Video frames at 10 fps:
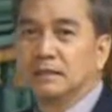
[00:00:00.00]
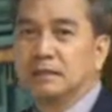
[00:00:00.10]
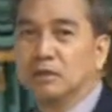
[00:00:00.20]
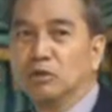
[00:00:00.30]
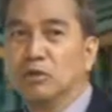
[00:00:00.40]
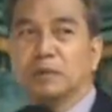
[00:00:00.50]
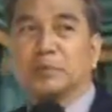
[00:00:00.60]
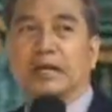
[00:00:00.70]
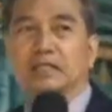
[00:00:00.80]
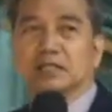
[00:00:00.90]
Oh, who are
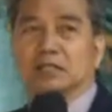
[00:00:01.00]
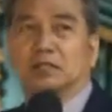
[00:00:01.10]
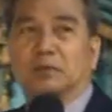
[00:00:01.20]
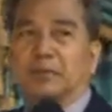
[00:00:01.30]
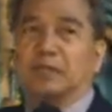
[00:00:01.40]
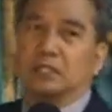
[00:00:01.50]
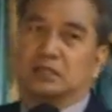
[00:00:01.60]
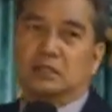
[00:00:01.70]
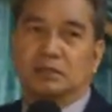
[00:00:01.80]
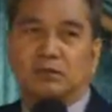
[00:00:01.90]
parents here? Who are
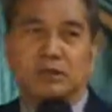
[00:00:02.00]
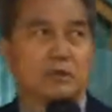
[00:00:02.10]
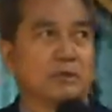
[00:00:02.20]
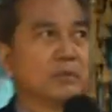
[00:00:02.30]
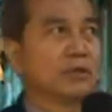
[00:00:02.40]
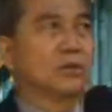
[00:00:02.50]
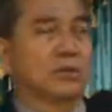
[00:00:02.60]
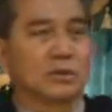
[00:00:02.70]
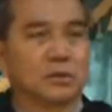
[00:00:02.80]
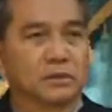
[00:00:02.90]
parents? We're about to
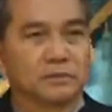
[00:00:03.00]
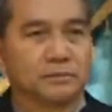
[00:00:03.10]
close.